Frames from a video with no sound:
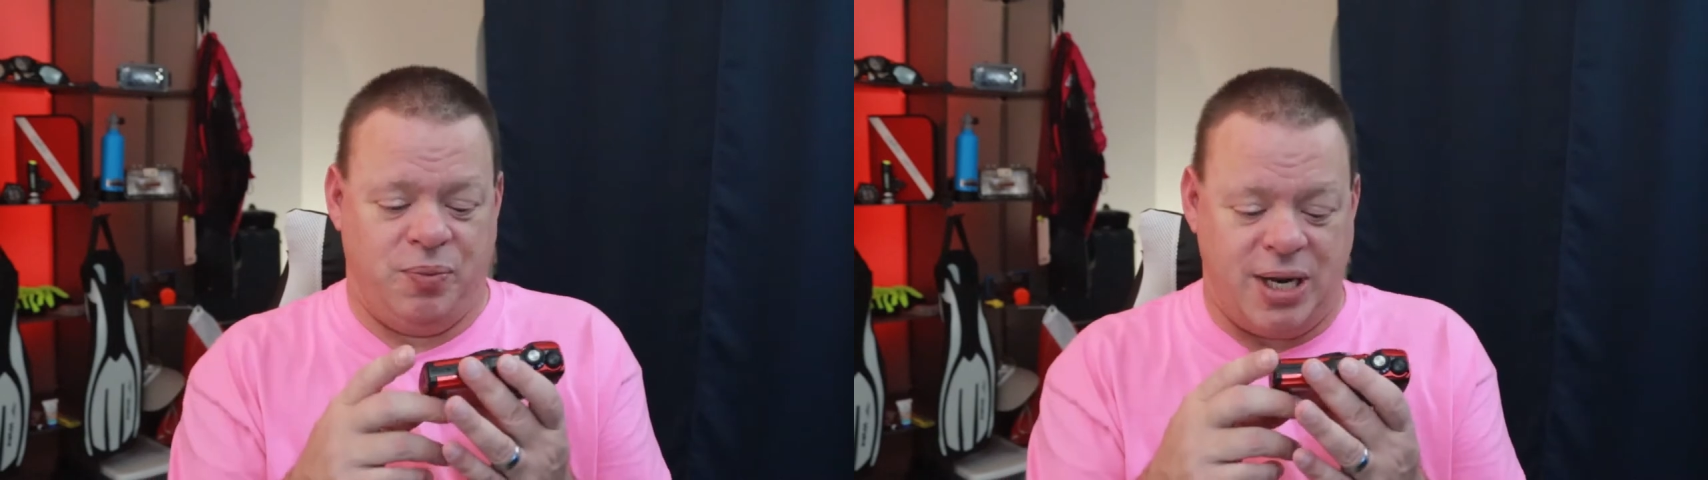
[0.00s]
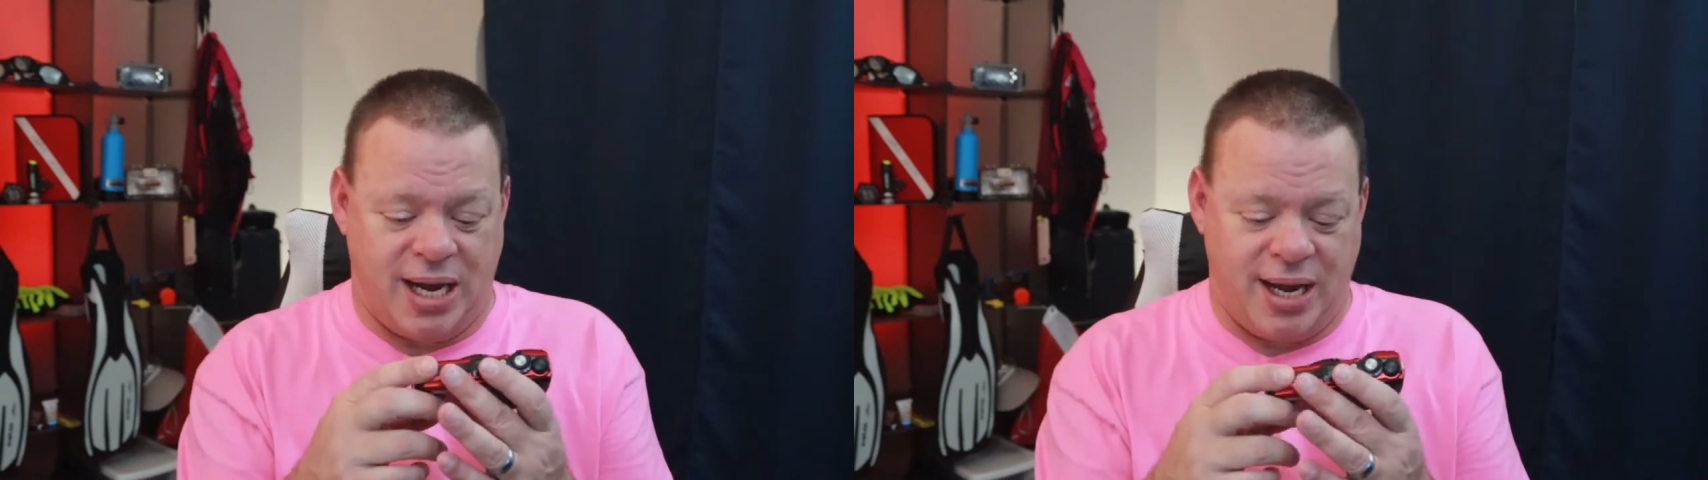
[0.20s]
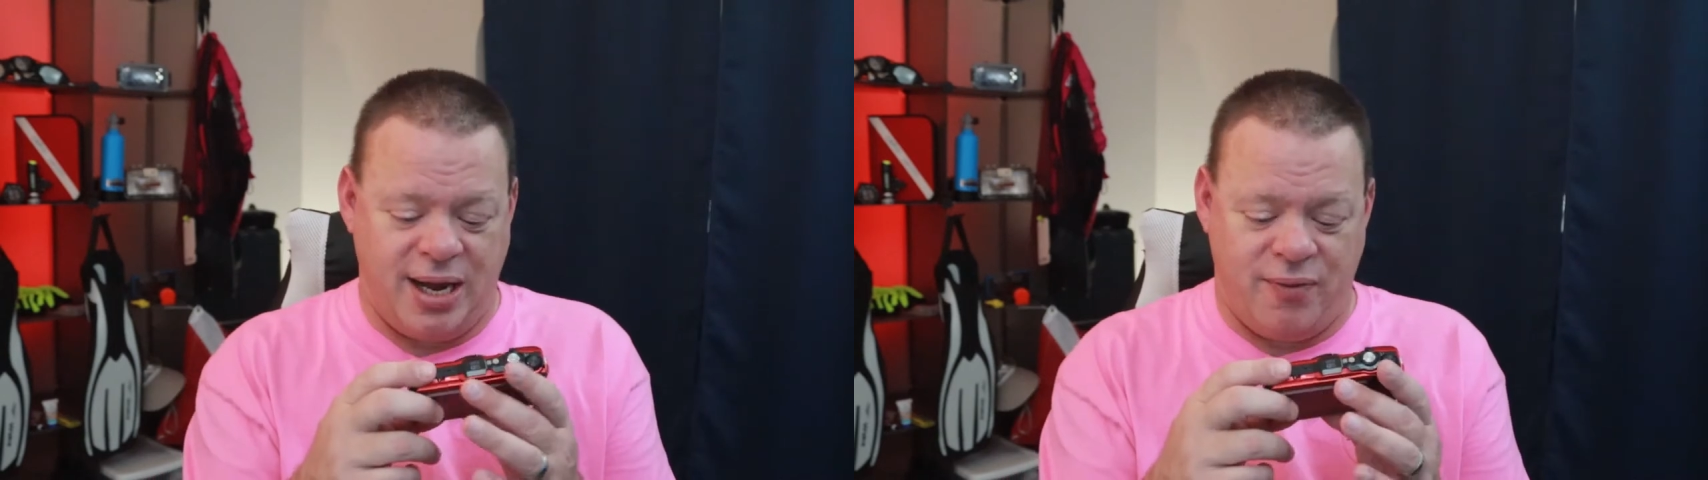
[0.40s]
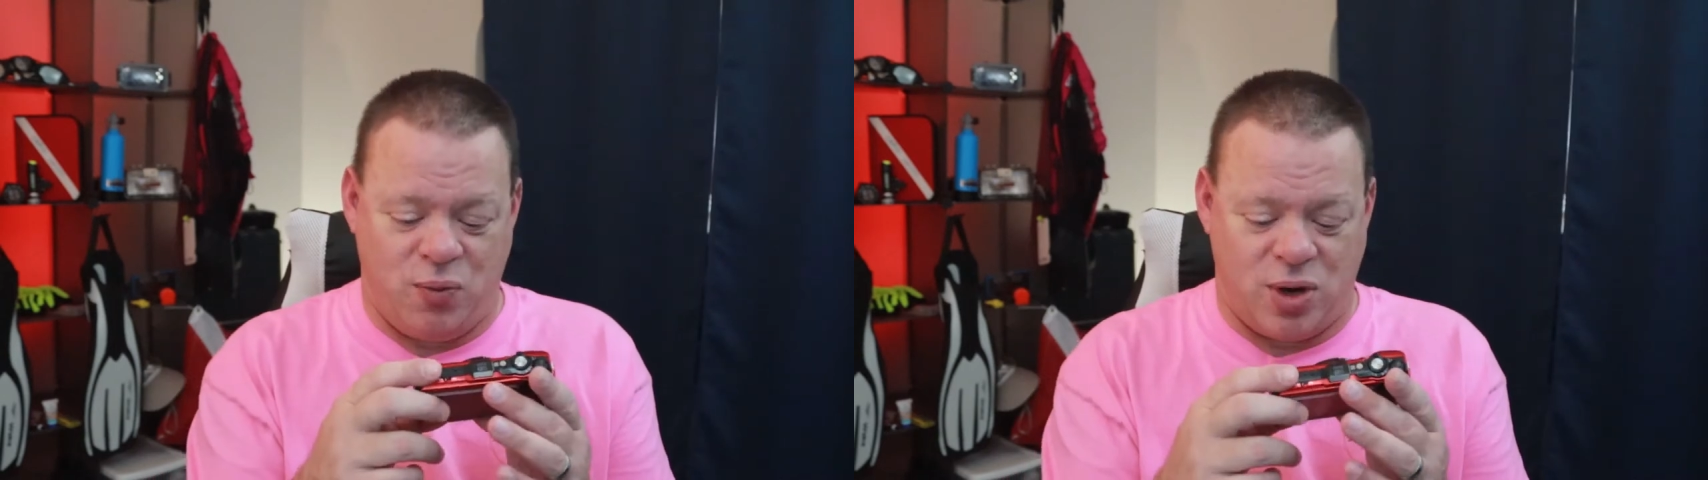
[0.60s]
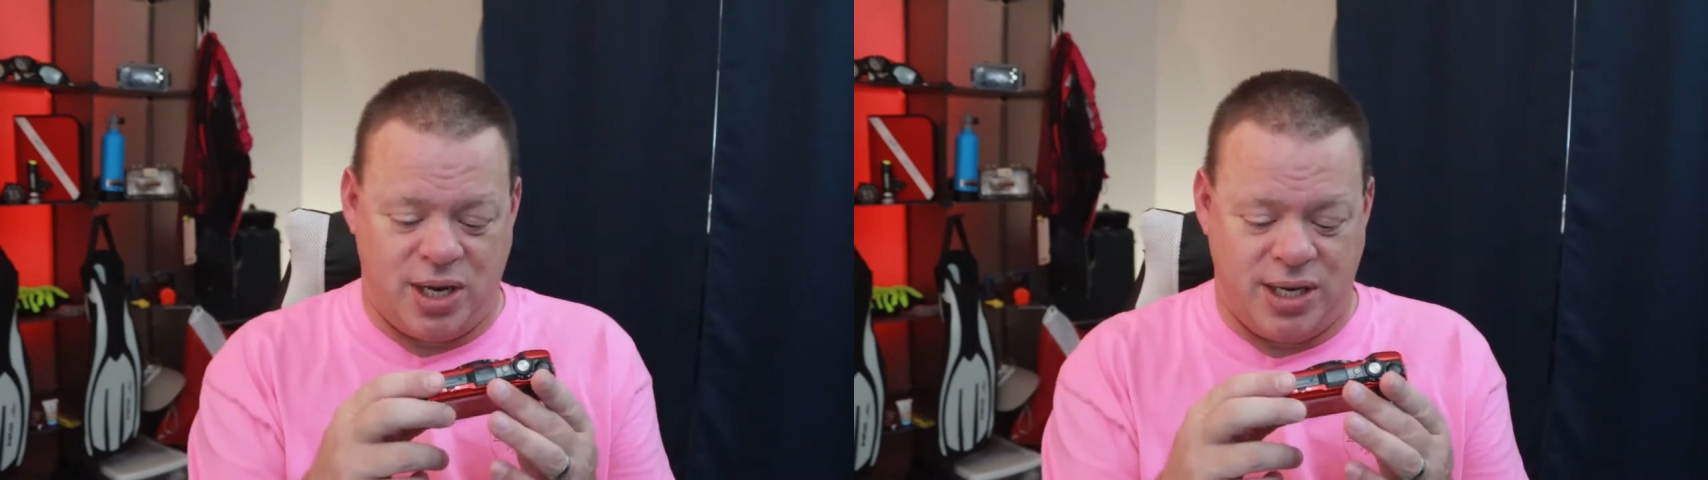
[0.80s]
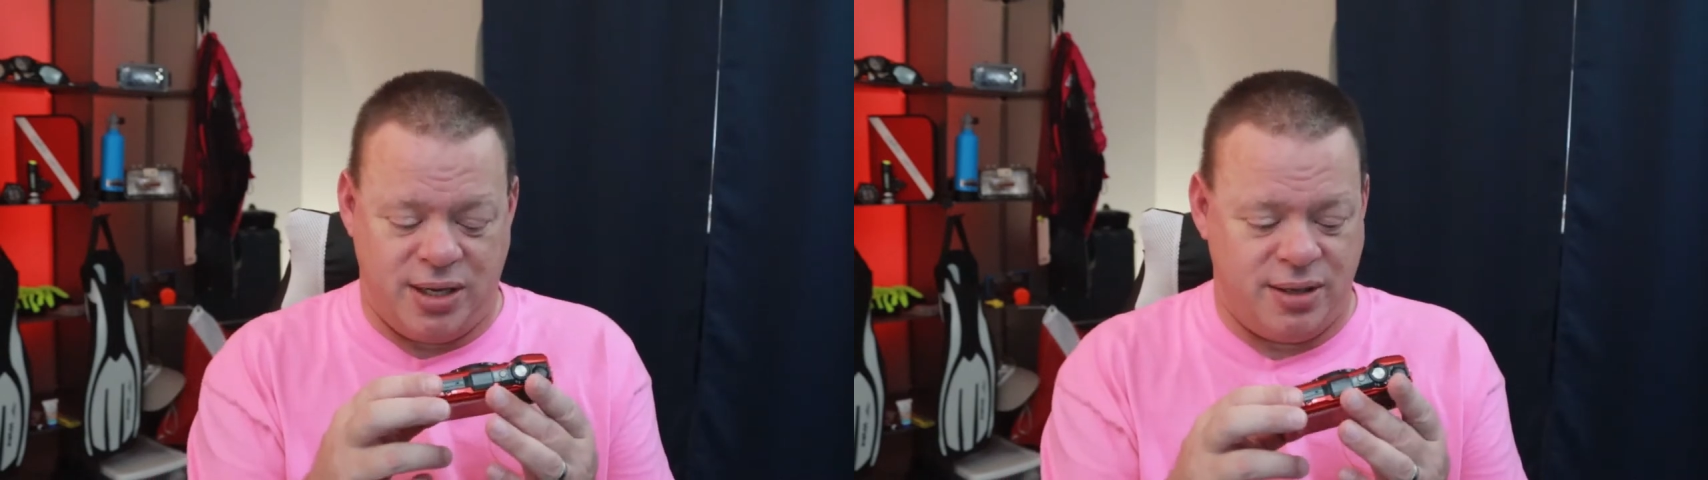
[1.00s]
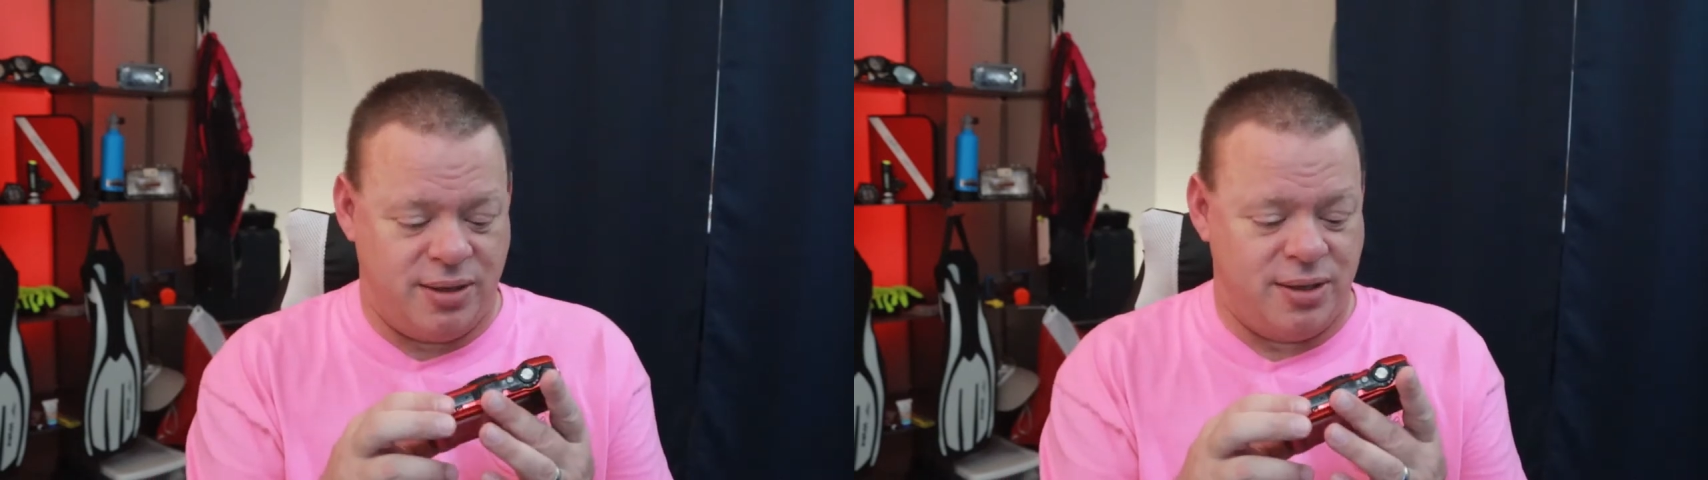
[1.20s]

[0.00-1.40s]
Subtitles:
But I have wanted